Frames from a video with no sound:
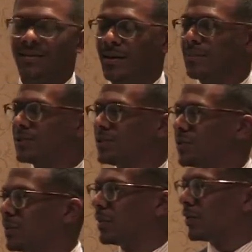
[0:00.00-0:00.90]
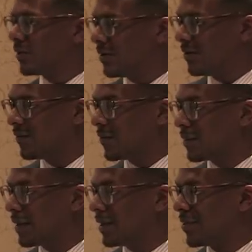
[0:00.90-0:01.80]
I'm the cheerleader for the
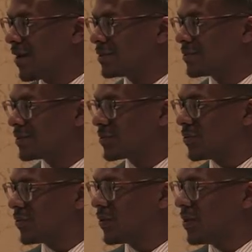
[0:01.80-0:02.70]
Laney Graduate School.